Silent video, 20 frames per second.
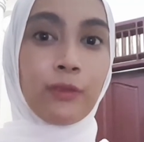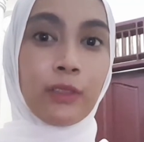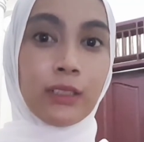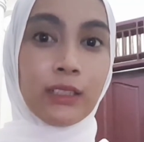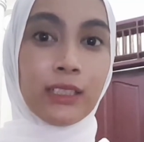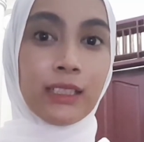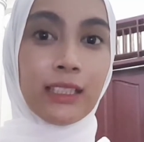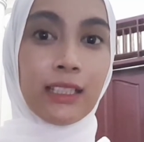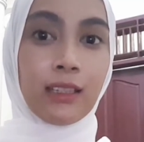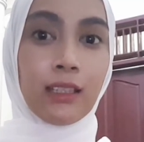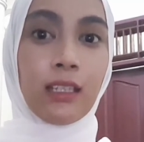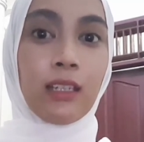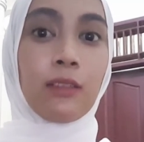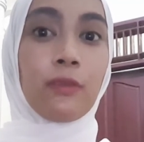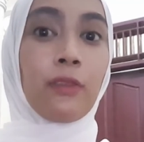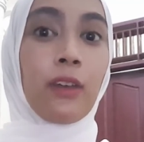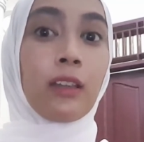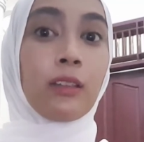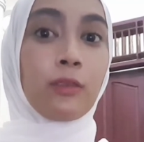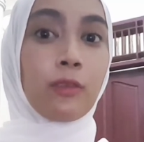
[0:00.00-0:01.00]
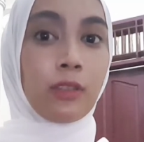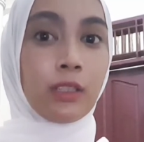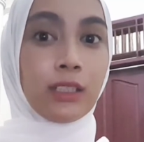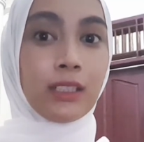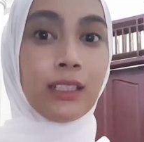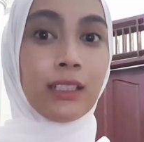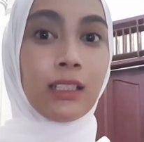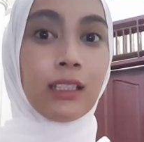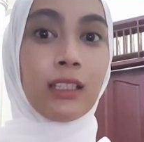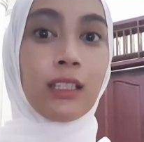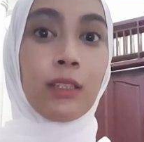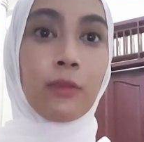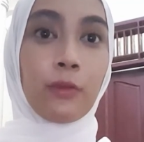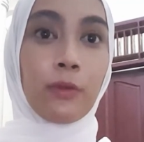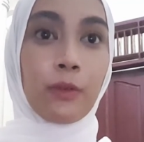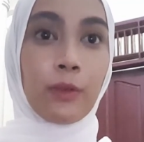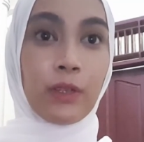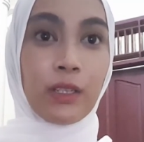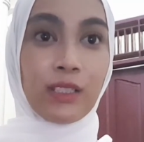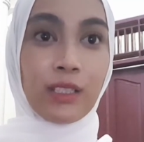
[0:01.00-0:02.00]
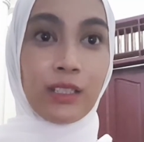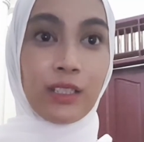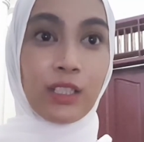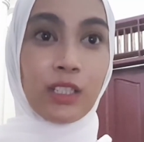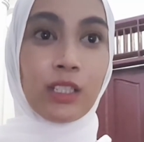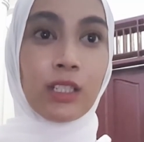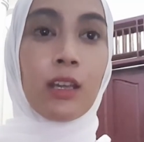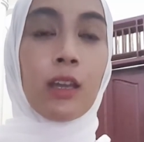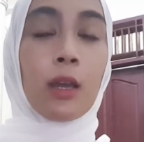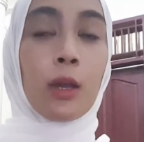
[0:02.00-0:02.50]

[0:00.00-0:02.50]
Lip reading: qualitative and quantitative research.